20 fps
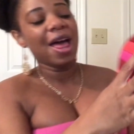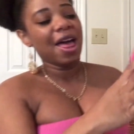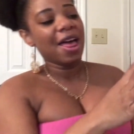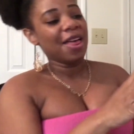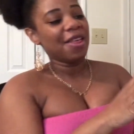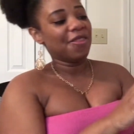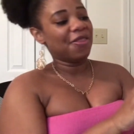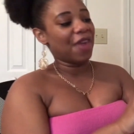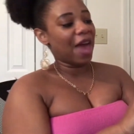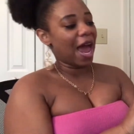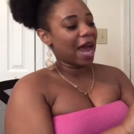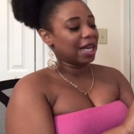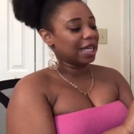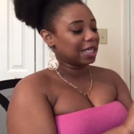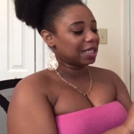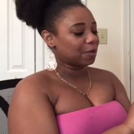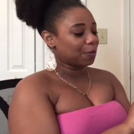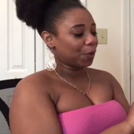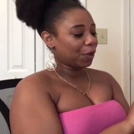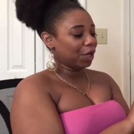that
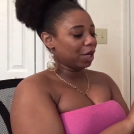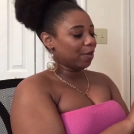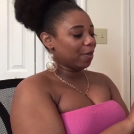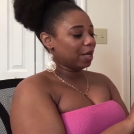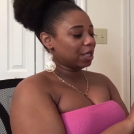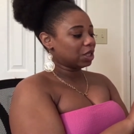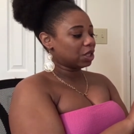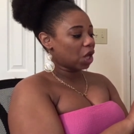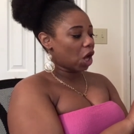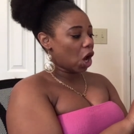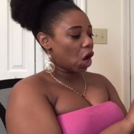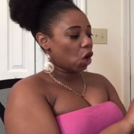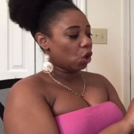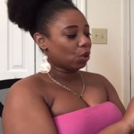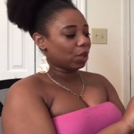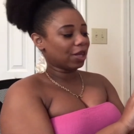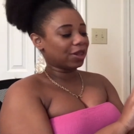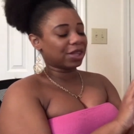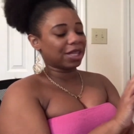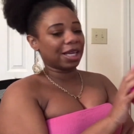is pretty much the
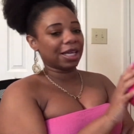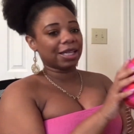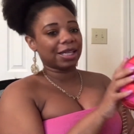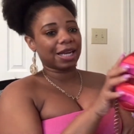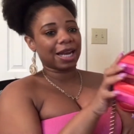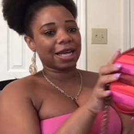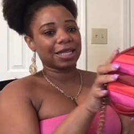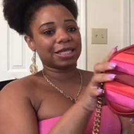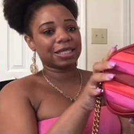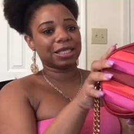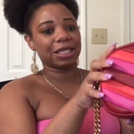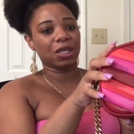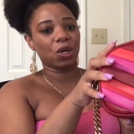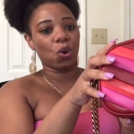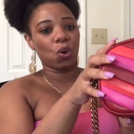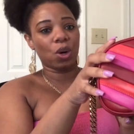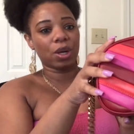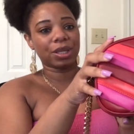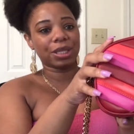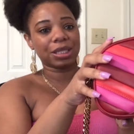only thing that I see
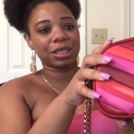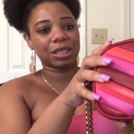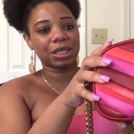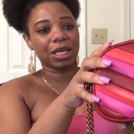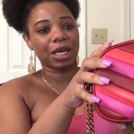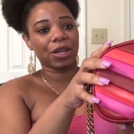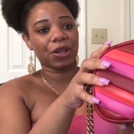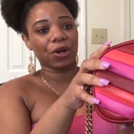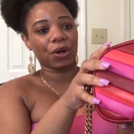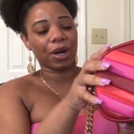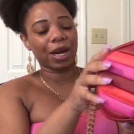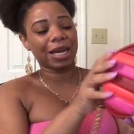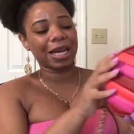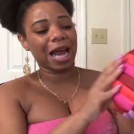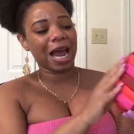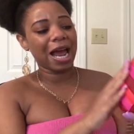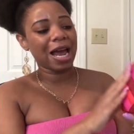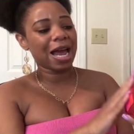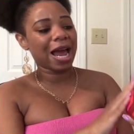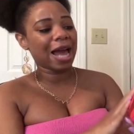on this leather. And
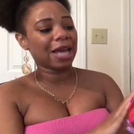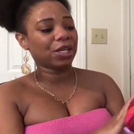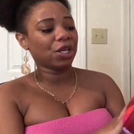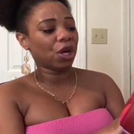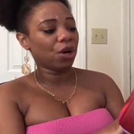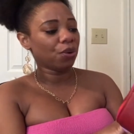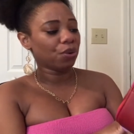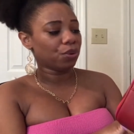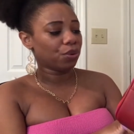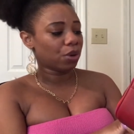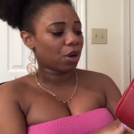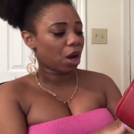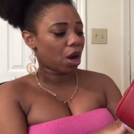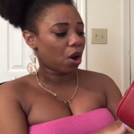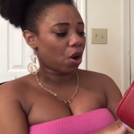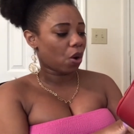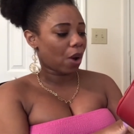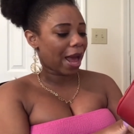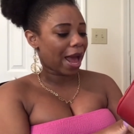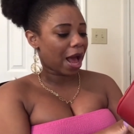I, I don't
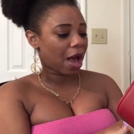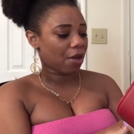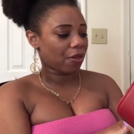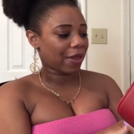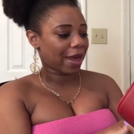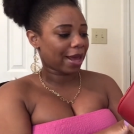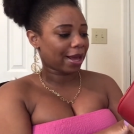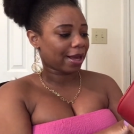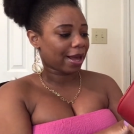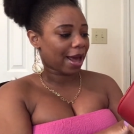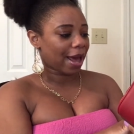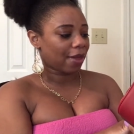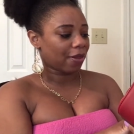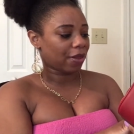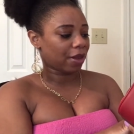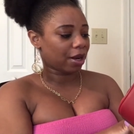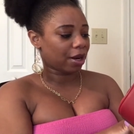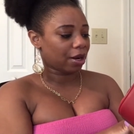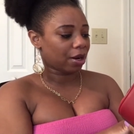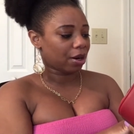know how that got
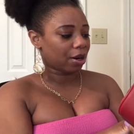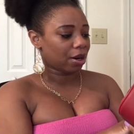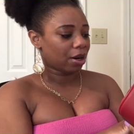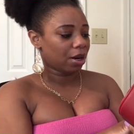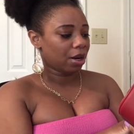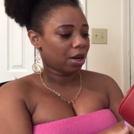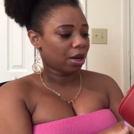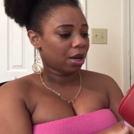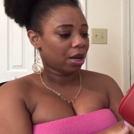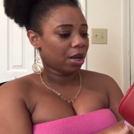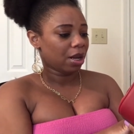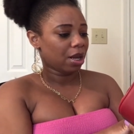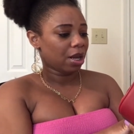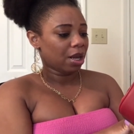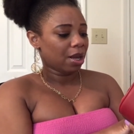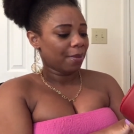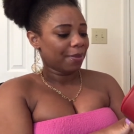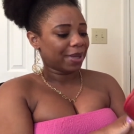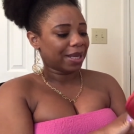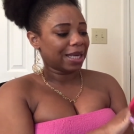there
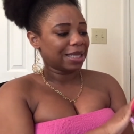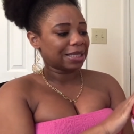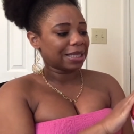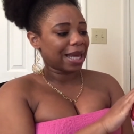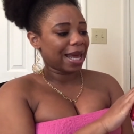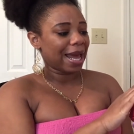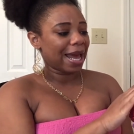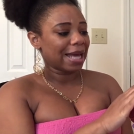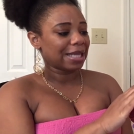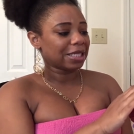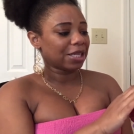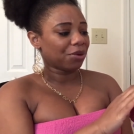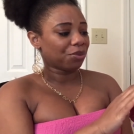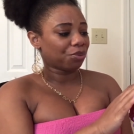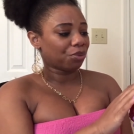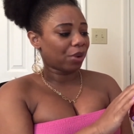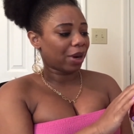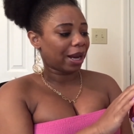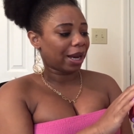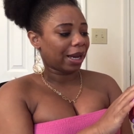because it
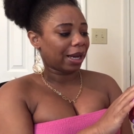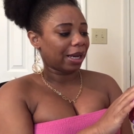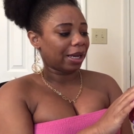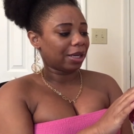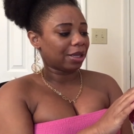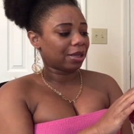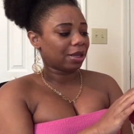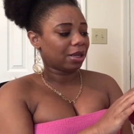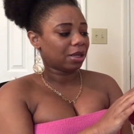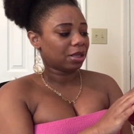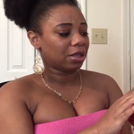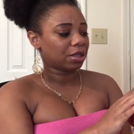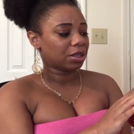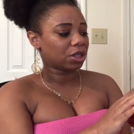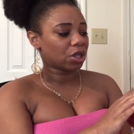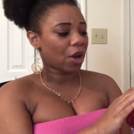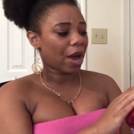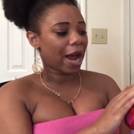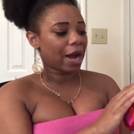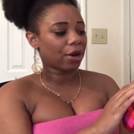hasn't rained.
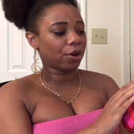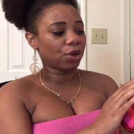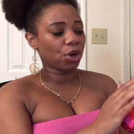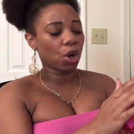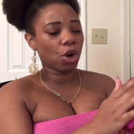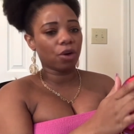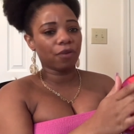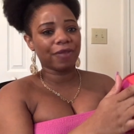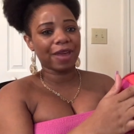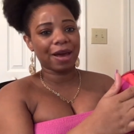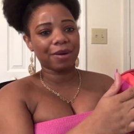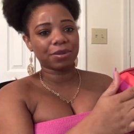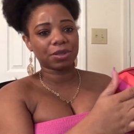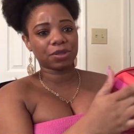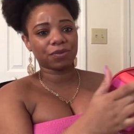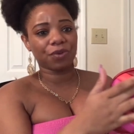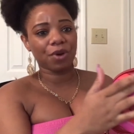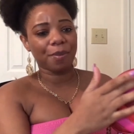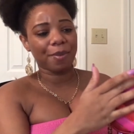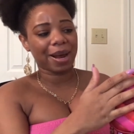So I don't know if that was
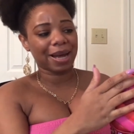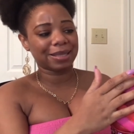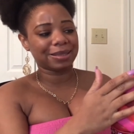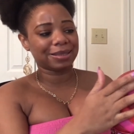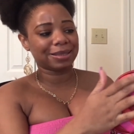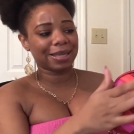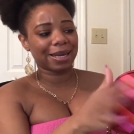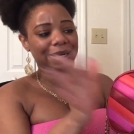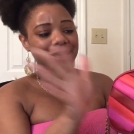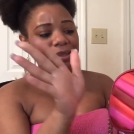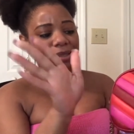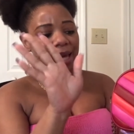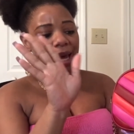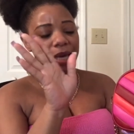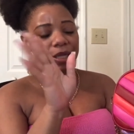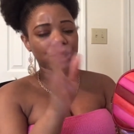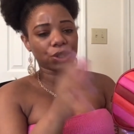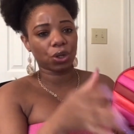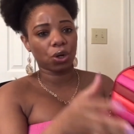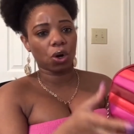from my
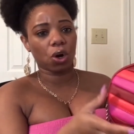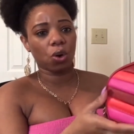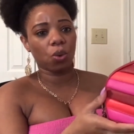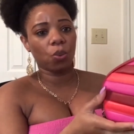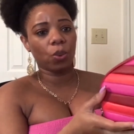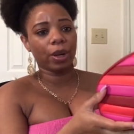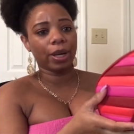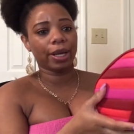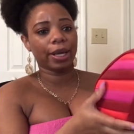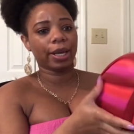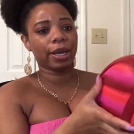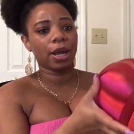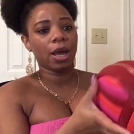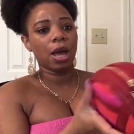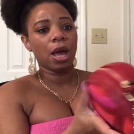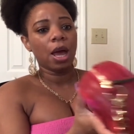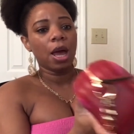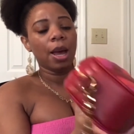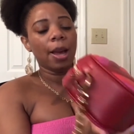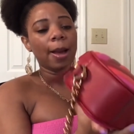sanitizer or what.
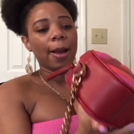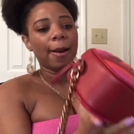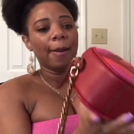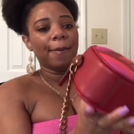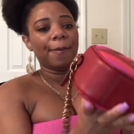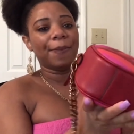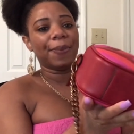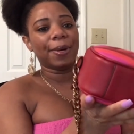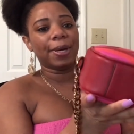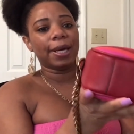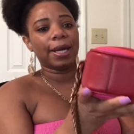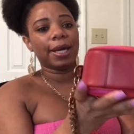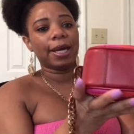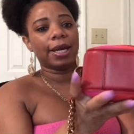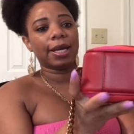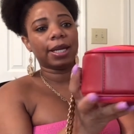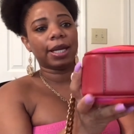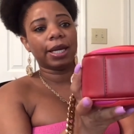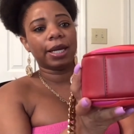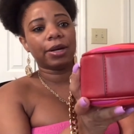
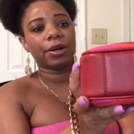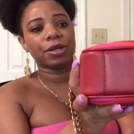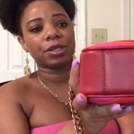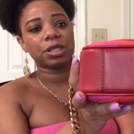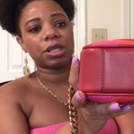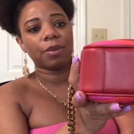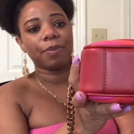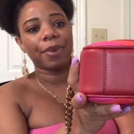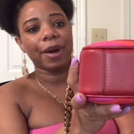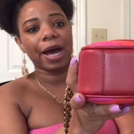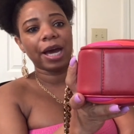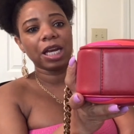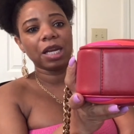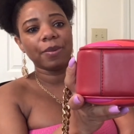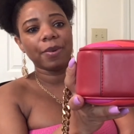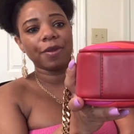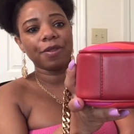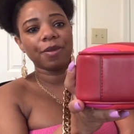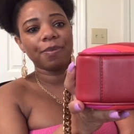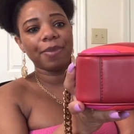But here's the bottom
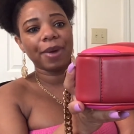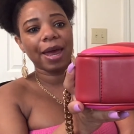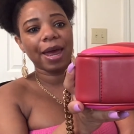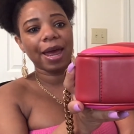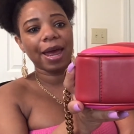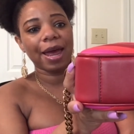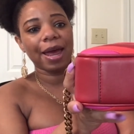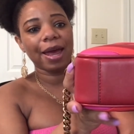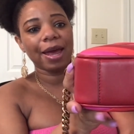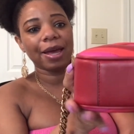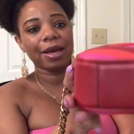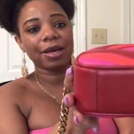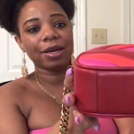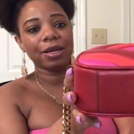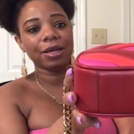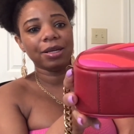of the bag.